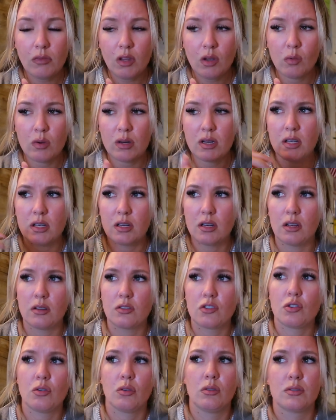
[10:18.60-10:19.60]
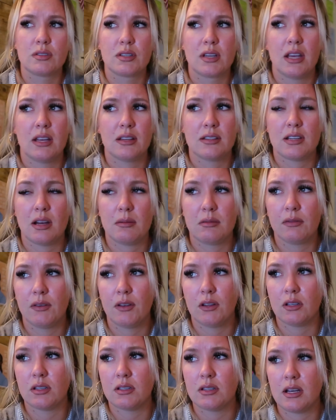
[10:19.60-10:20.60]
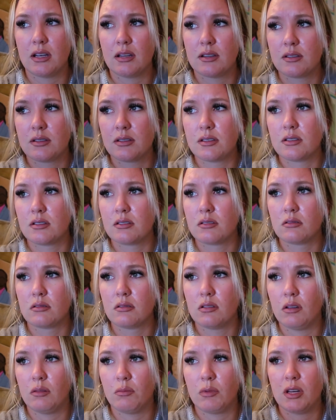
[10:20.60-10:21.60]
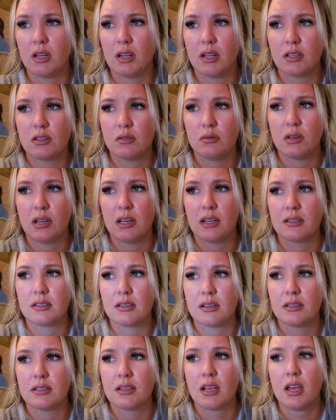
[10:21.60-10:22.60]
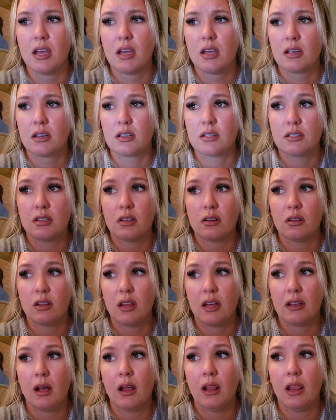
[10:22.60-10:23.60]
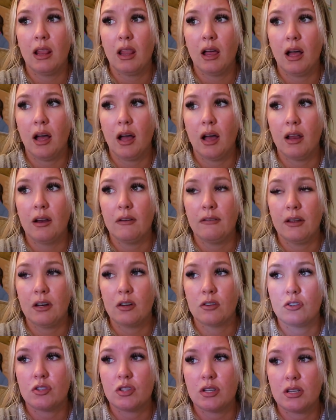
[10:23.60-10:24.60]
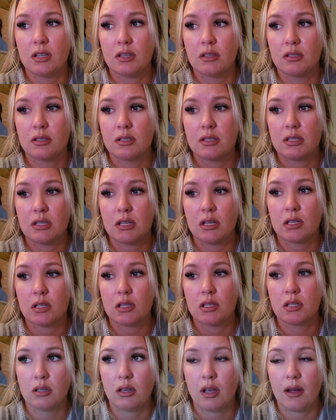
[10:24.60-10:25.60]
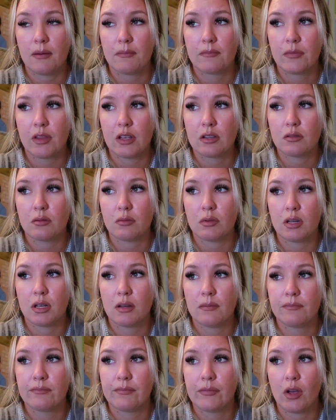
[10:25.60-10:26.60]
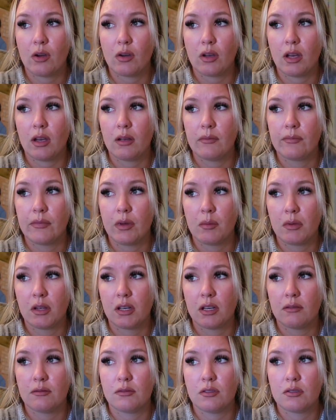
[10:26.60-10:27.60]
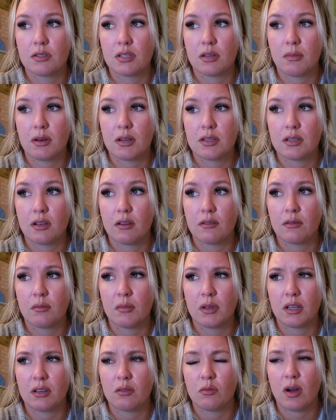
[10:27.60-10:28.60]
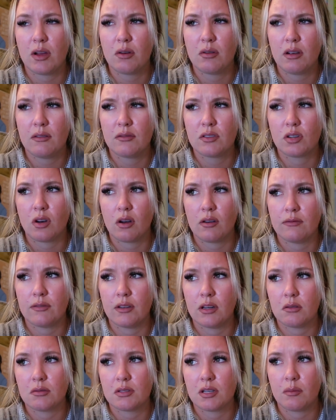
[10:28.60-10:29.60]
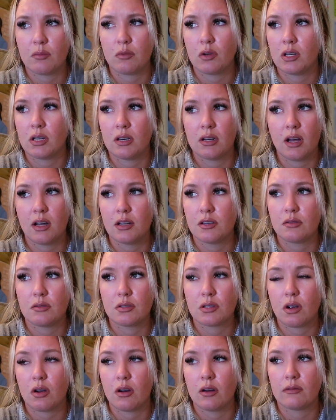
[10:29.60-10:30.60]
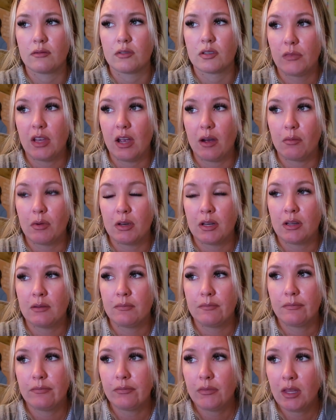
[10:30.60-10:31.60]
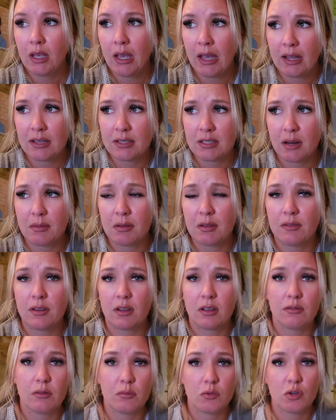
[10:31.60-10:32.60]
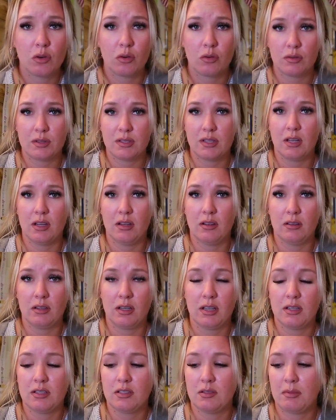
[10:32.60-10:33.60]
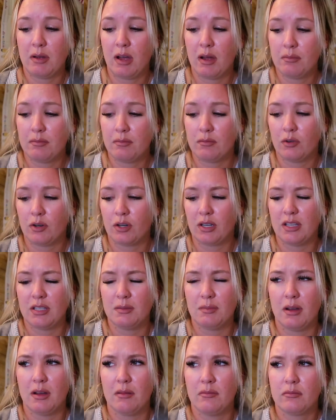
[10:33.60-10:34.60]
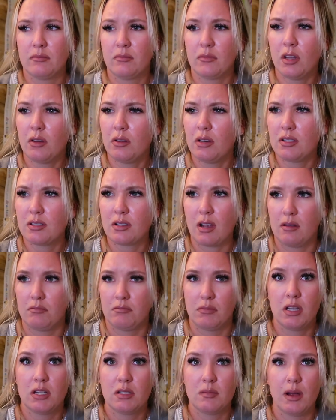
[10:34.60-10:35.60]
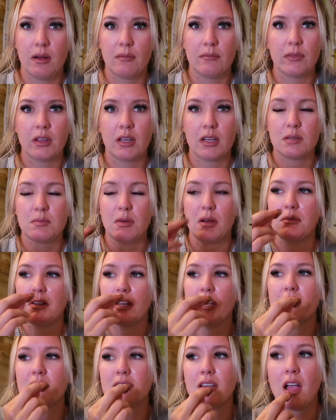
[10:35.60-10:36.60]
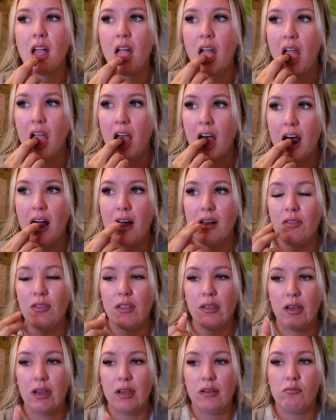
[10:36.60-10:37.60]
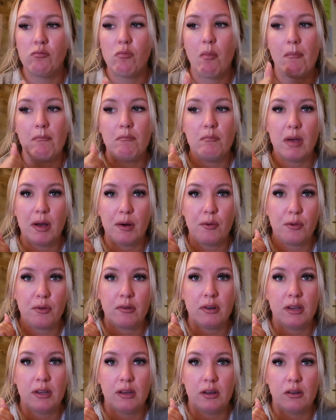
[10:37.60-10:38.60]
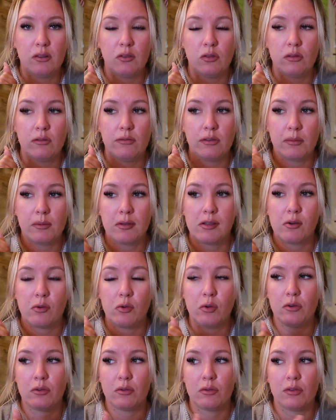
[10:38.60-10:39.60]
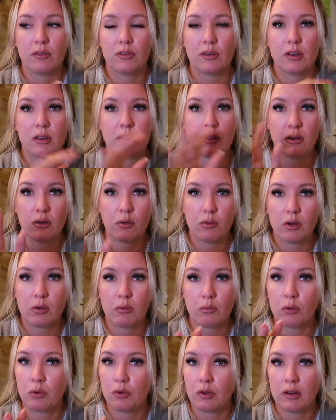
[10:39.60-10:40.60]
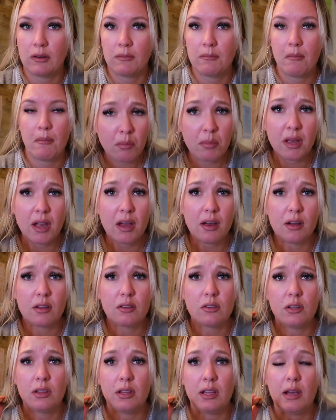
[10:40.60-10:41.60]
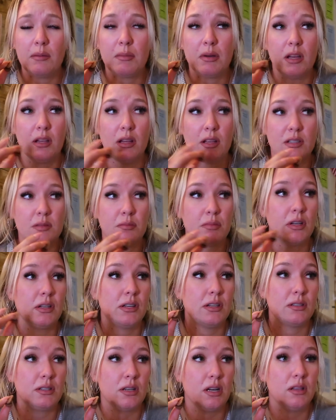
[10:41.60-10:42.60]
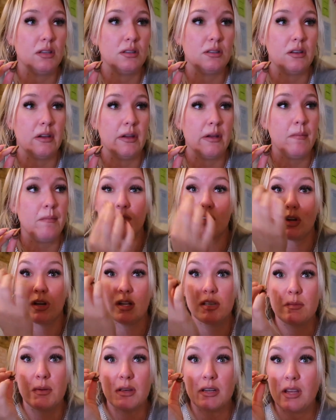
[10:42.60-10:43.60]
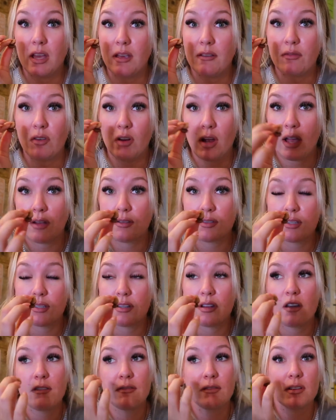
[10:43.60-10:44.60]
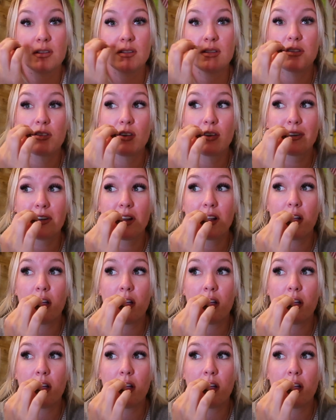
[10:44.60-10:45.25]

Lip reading: we did Trolls Can't Stop the Feeling dance. We did like 2 dances because they're like a lot of energy still. Yeah, that's what we did. Okay, I'm like confusing myself. I'm like, why do I have scarf videos up? We did not do scarves. Yeah, we did Can't Stop the Feeling from Trolls, the Kids Bop, or Kids Bop. No, it is Kids Bop, the Kids Bop dance. And then Melting from Go Noodle. It's like a yoga routine. But yeah, other than that, my lesson plan has stayed the same. Today's a big day for house stuff because it's our